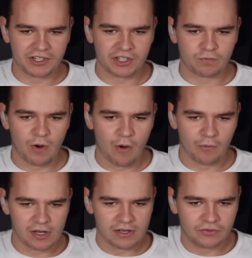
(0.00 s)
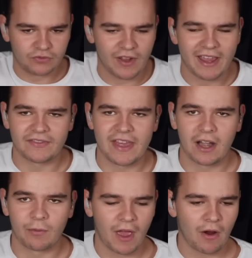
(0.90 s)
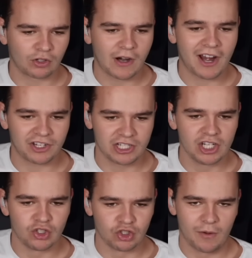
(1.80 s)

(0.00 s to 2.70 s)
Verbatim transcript: It just won't really fit there without crashing into